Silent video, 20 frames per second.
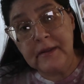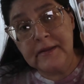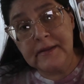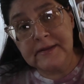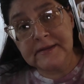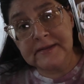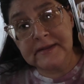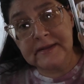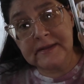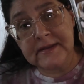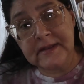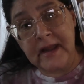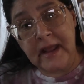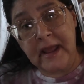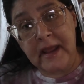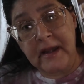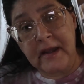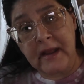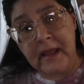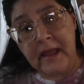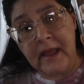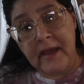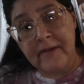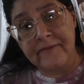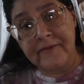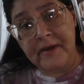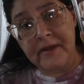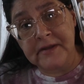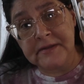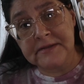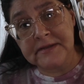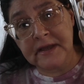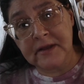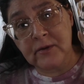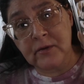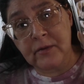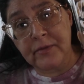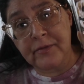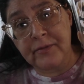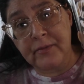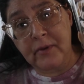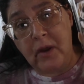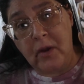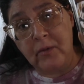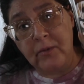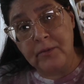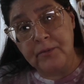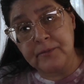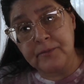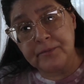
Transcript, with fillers: This is an 8.5 out of 10 on throw.